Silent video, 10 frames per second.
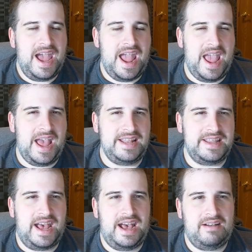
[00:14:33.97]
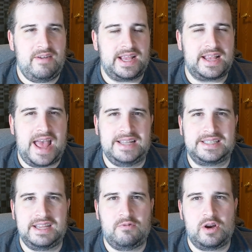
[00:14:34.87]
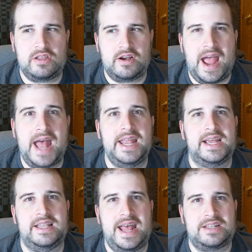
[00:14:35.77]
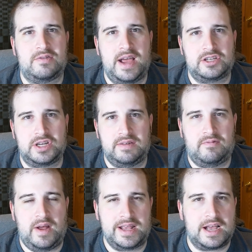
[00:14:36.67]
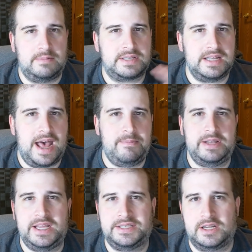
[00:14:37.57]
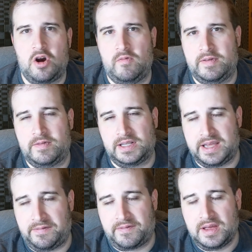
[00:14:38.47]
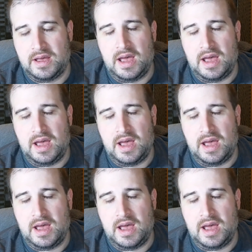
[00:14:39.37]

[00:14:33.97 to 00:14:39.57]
And we can kind of see where they're heading in that direction when it comes to nominees and COVID relief.